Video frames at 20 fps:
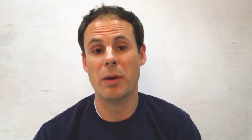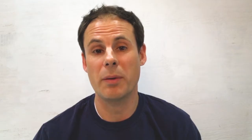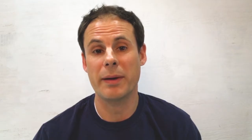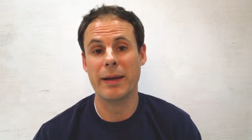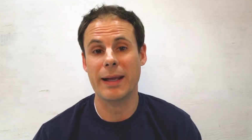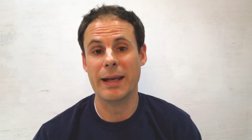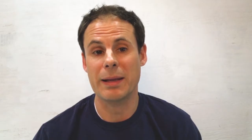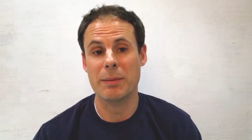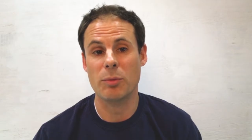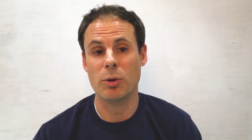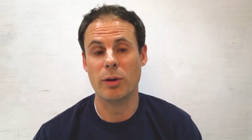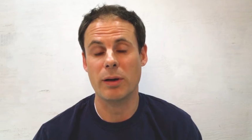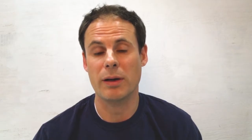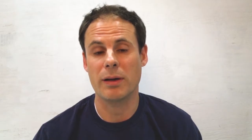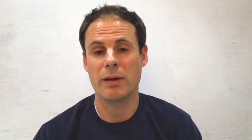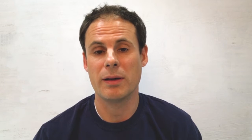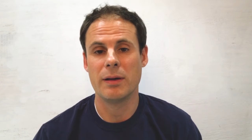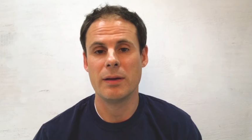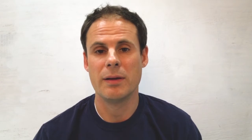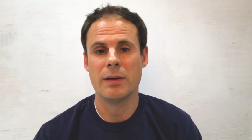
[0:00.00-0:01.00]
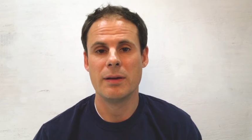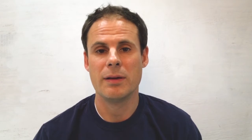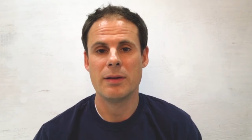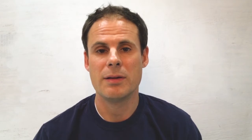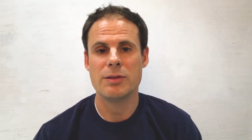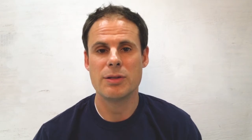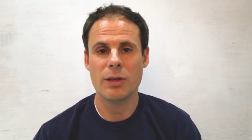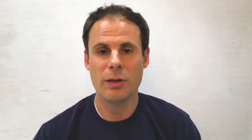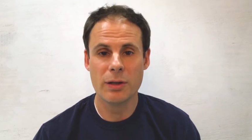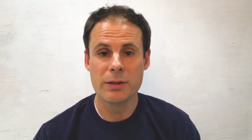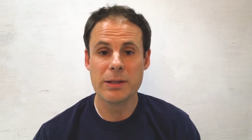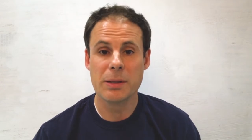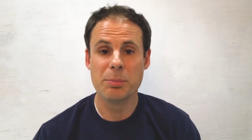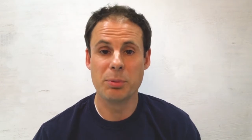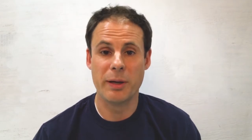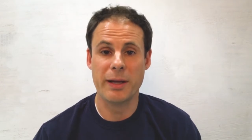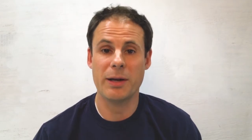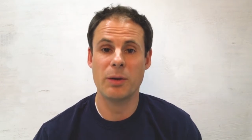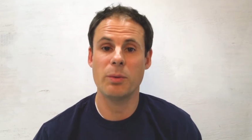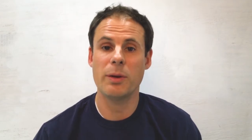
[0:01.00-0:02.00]
growing anymore. She looked at
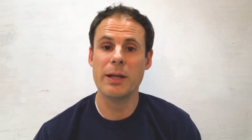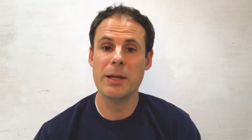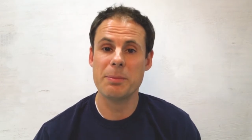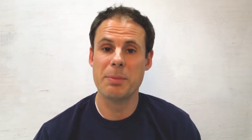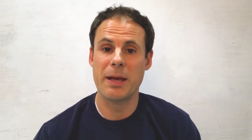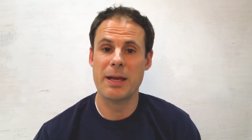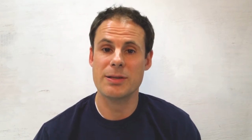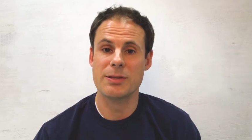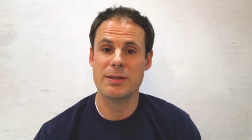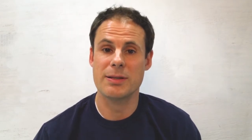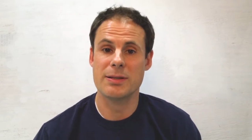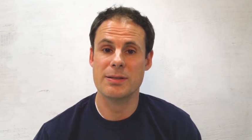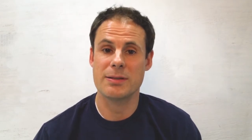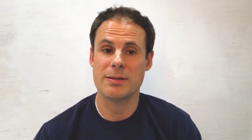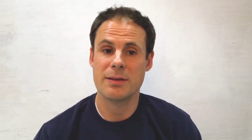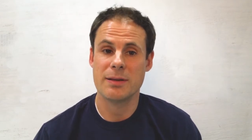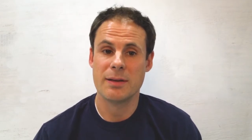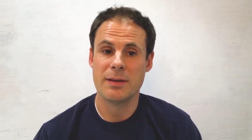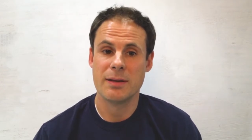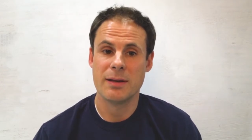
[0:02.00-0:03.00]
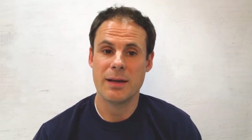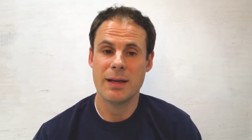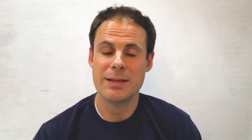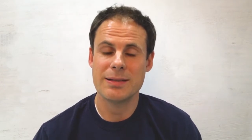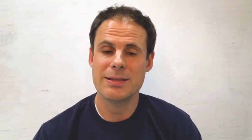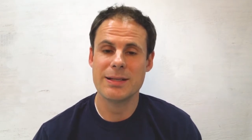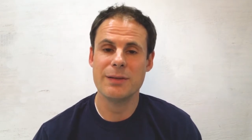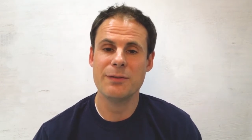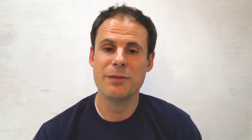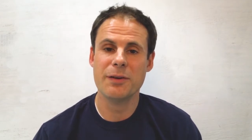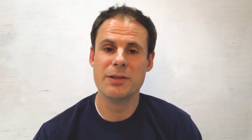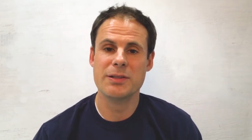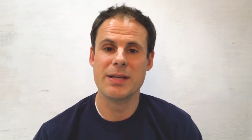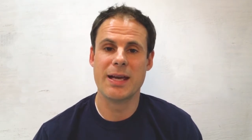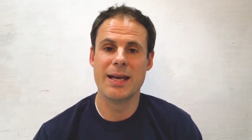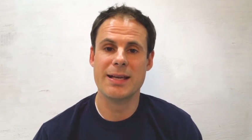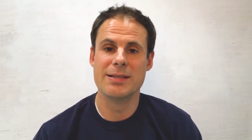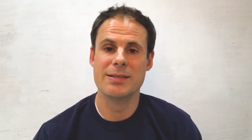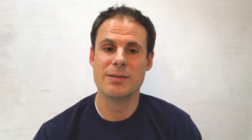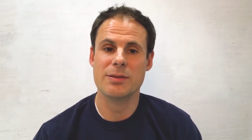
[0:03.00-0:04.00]
Prader-Willi patients and did for
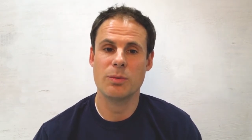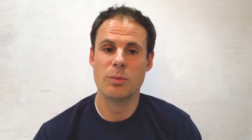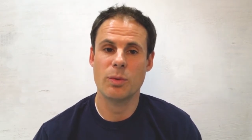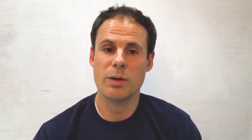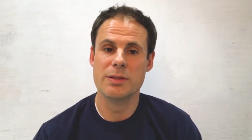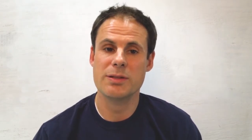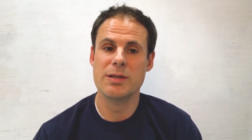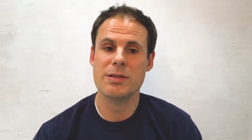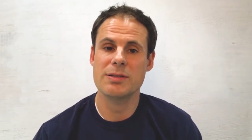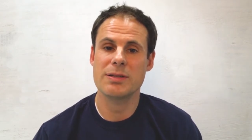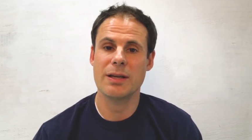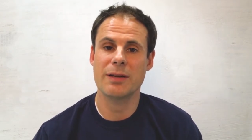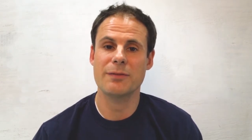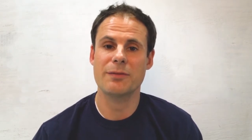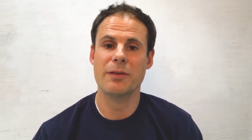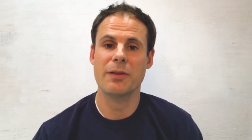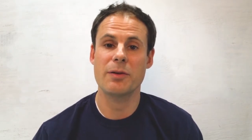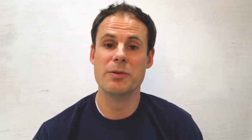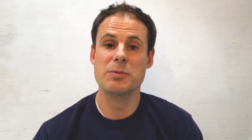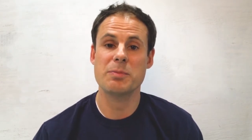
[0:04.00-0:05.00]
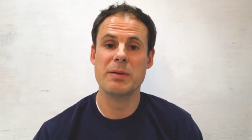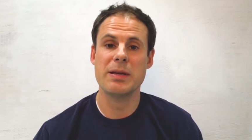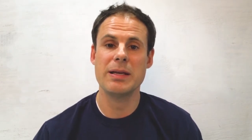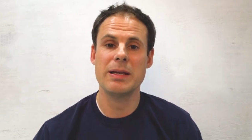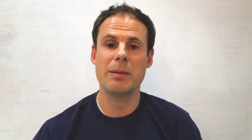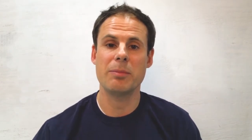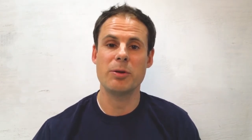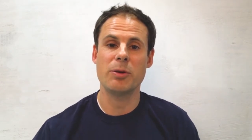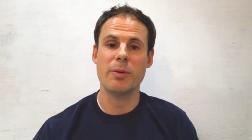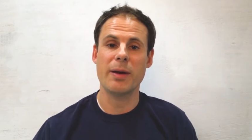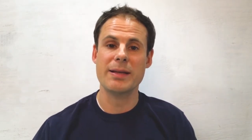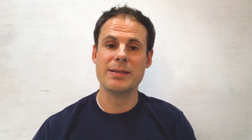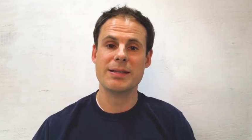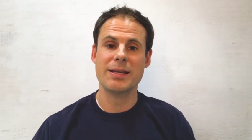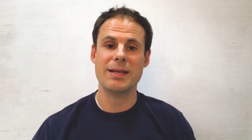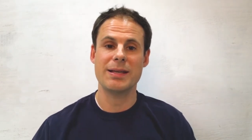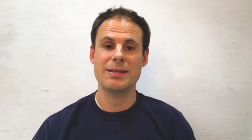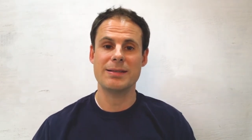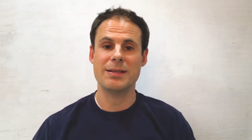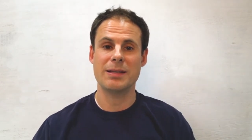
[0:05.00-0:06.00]
Tess what she's done for those PWS
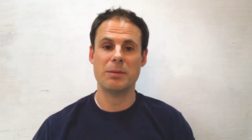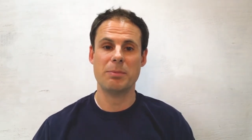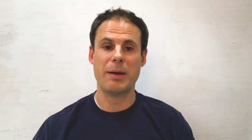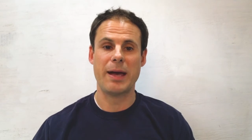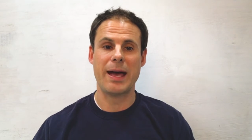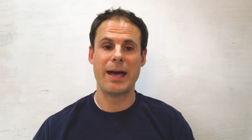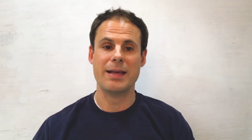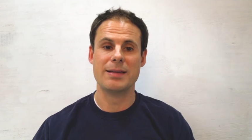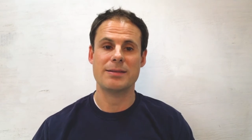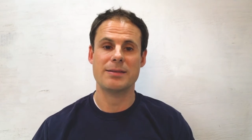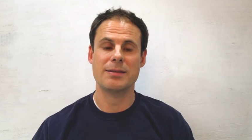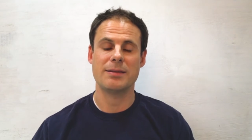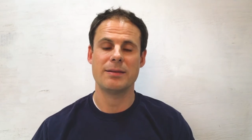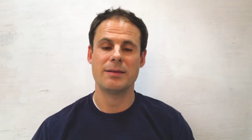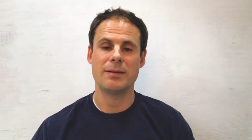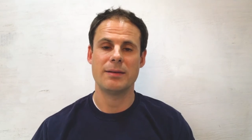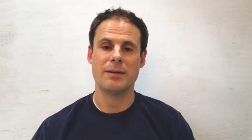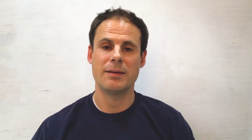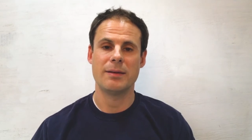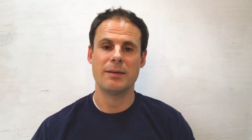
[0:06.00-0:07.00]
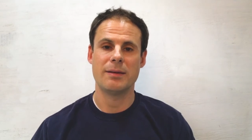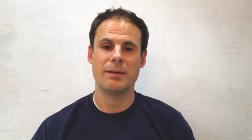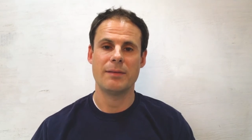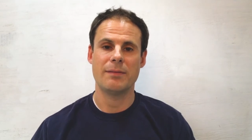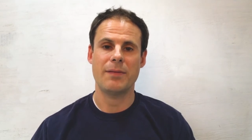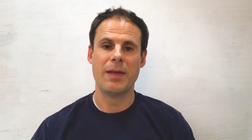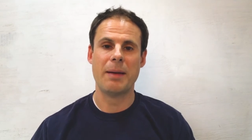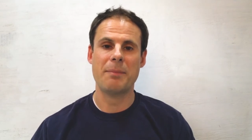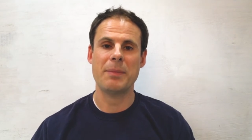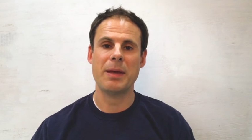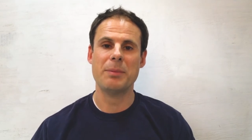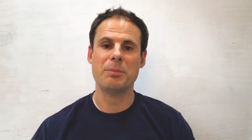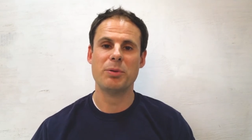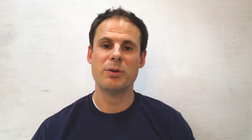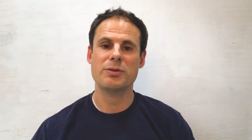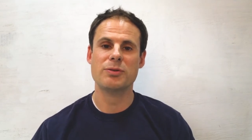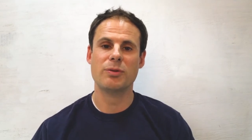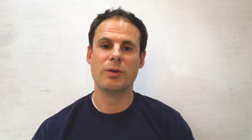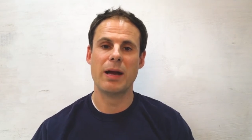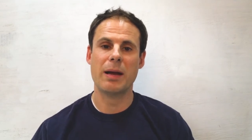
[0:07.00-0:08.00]
kids in the past. That meant
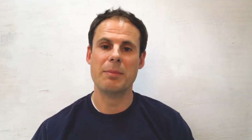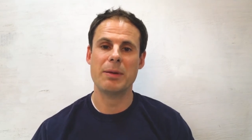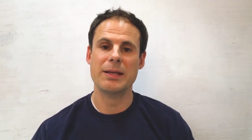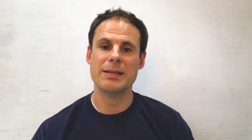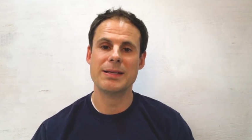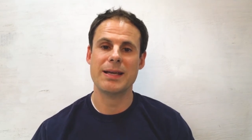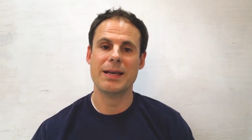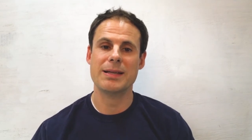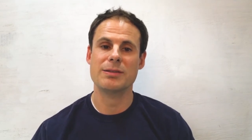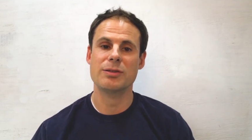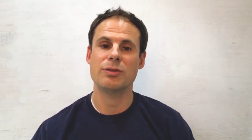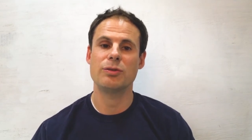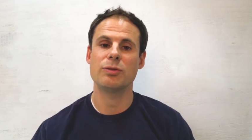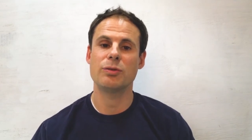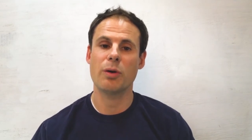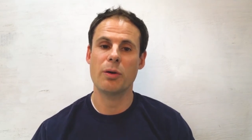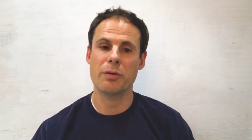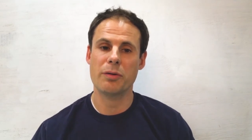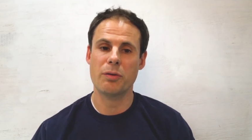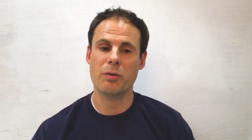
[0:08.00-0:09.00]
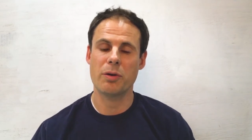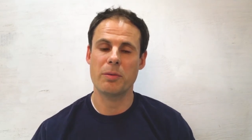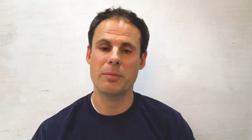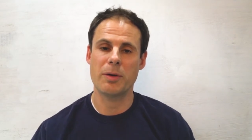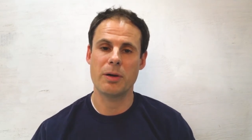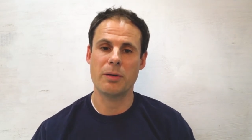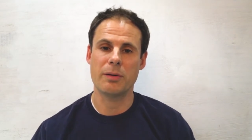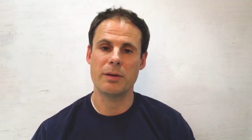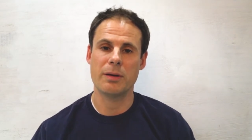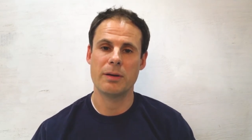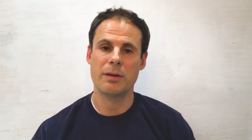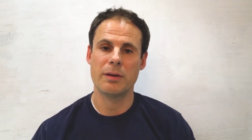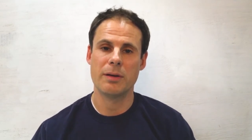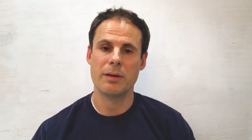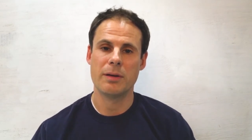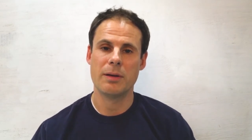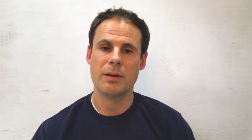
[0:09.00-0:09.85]
prescribing Tess growth hormone,